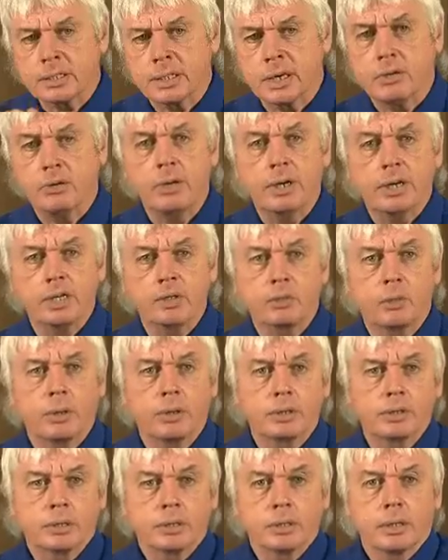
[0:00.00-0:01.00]
Tyrannies
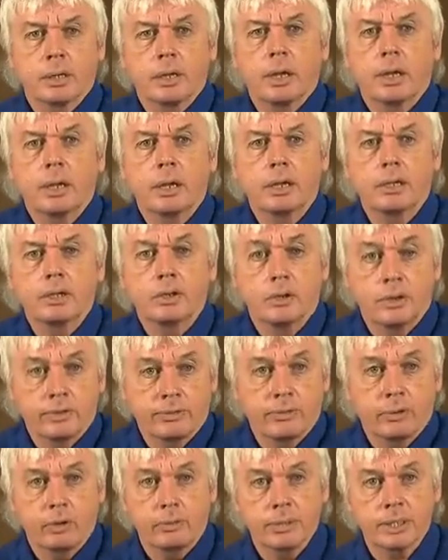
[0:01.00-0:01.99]
want
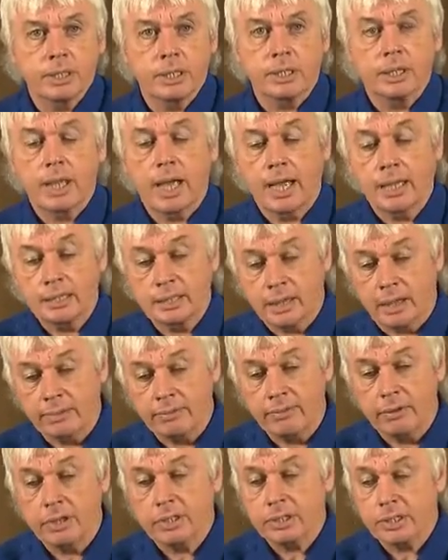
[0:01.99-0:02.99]
uniformity, and
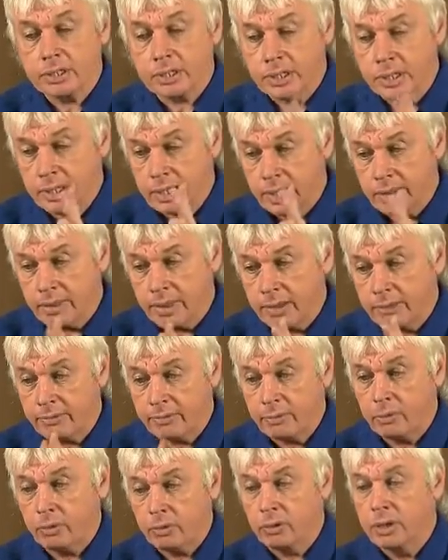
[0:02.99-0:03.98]
diversity,
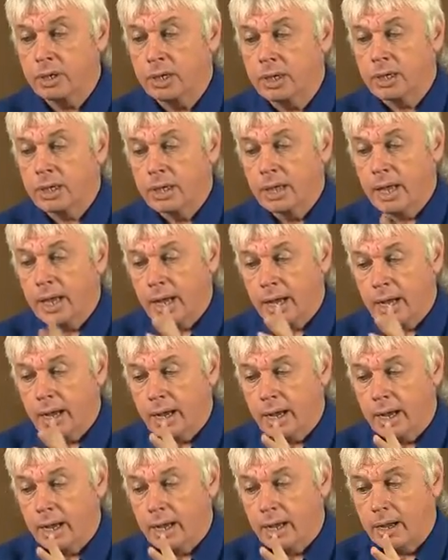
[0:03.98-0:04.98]
therefore,
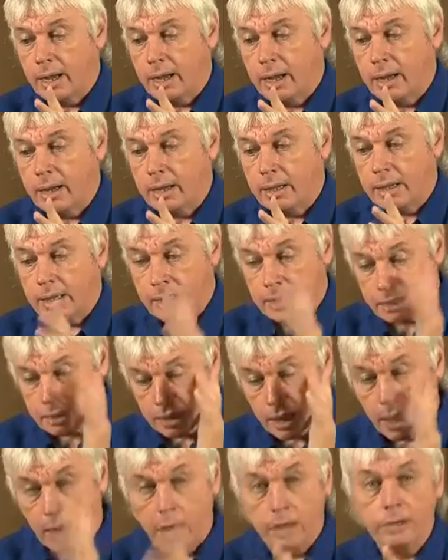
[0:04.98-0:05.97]

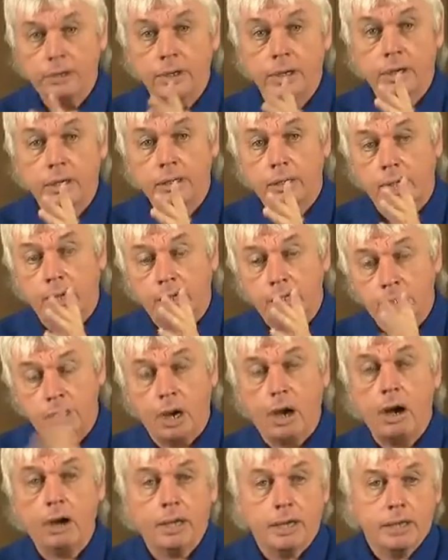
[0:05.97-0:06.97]
is under
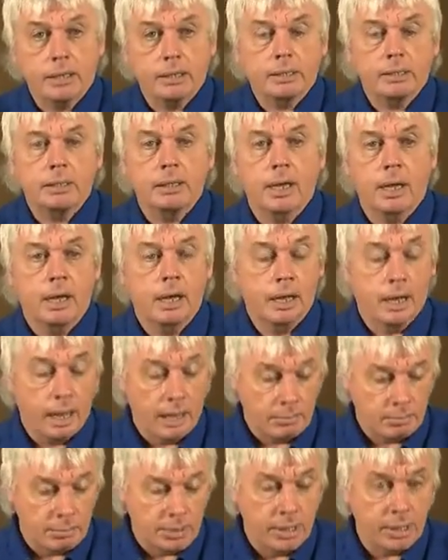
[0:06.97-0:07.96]
target
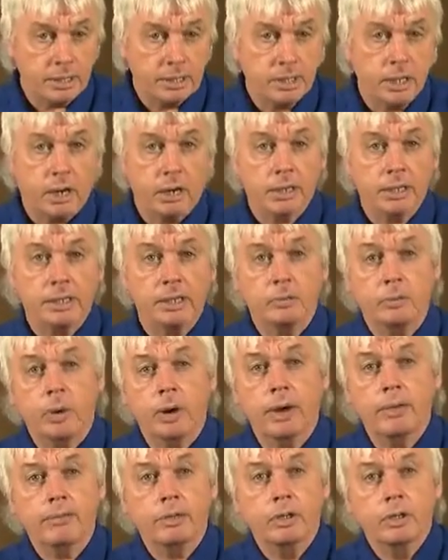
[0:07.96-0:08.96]
and being targeted
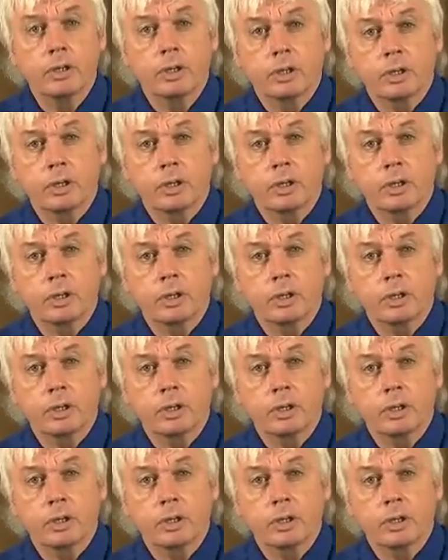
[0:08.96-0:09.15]
wherever you